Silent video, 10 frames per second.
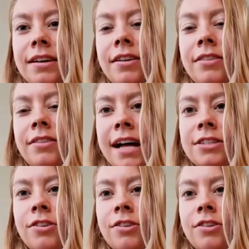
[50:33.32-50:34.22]

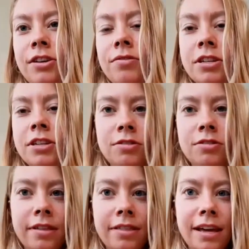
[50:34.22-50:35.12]
that's your cue to do
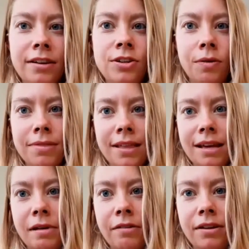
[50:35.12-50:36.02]
the thing. Don't think
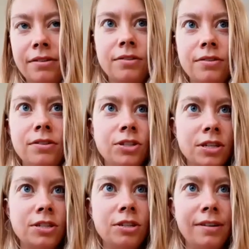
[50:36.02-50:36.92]
about it,
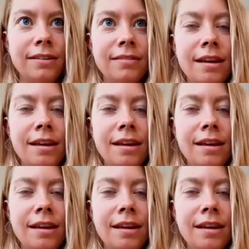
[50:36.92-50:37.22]
just do it.